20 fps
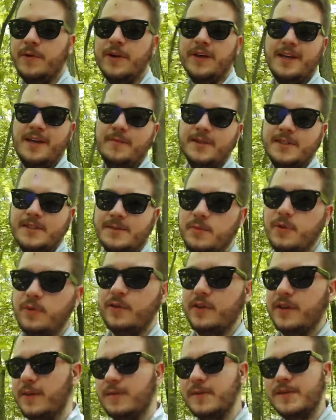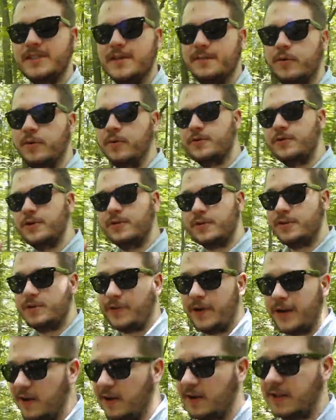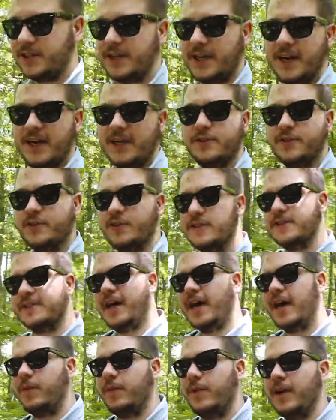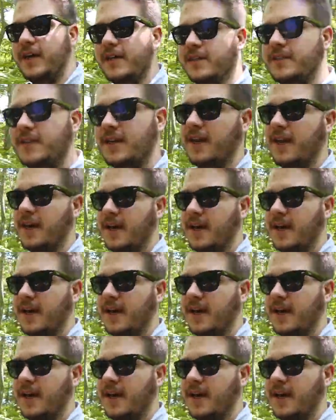wanna keep it smooth, keep it simple, do straight on shots or just sideways.